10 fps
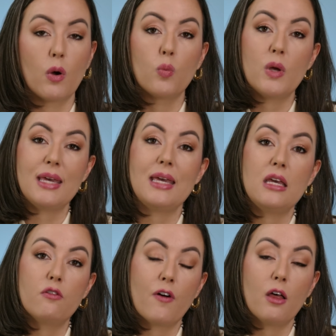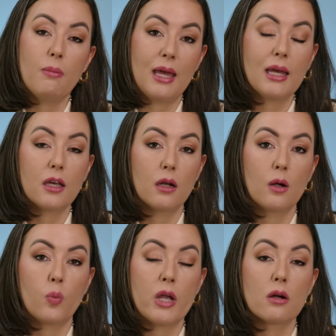When we e-file
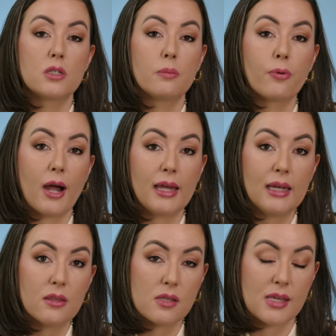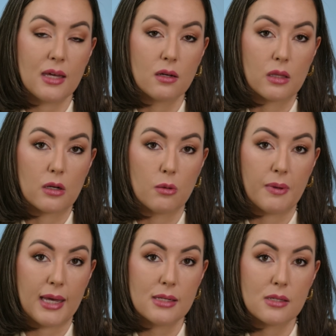manicure, we are debriding the skin a little
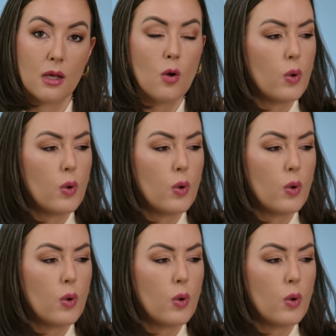bit.